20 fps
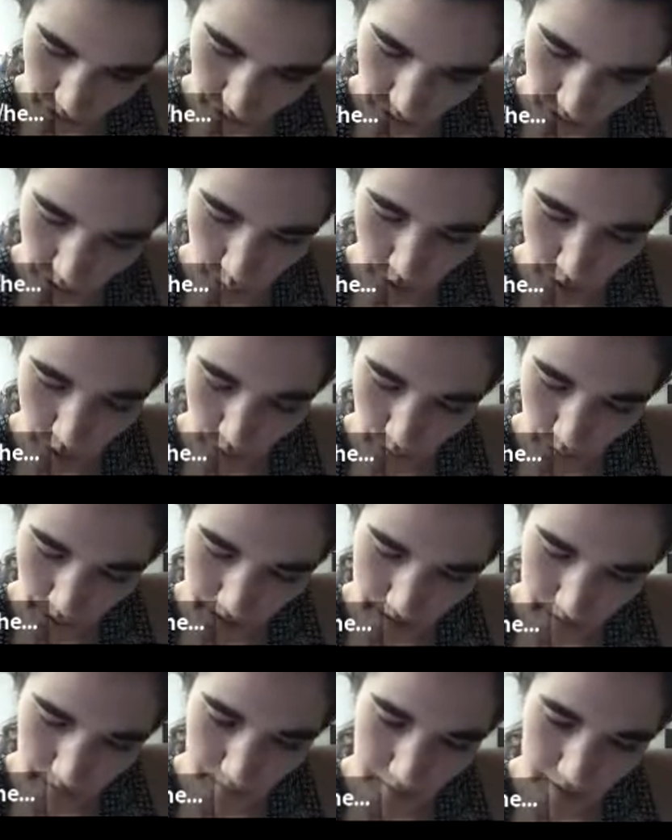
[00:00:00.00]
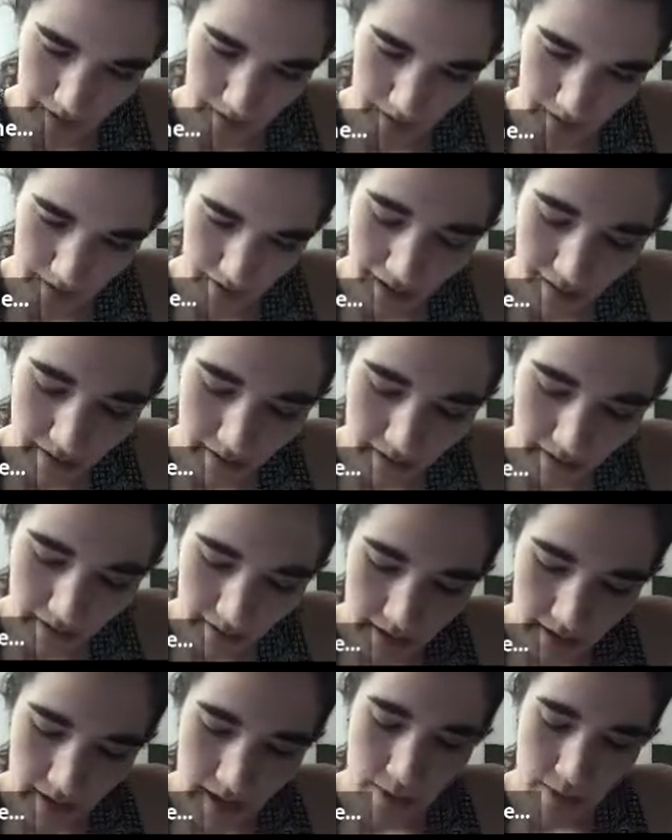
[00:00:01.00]
is joint work with Peter
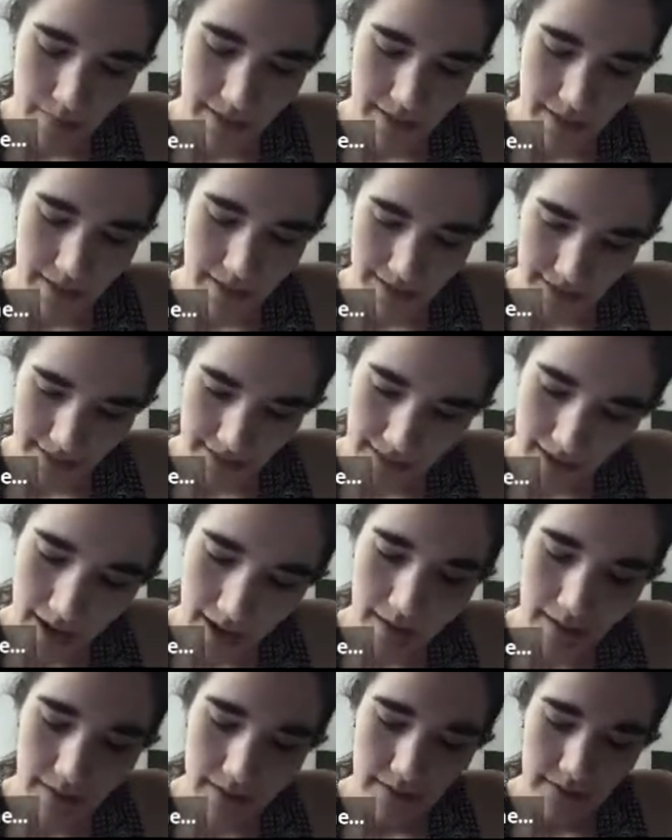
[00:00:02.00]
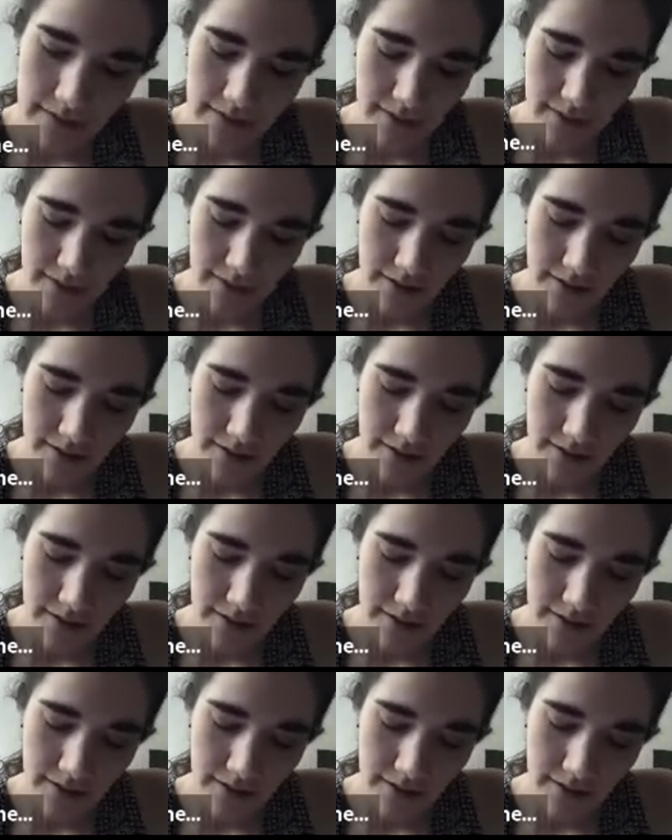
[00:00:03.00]
Feller, Matthias Nagel,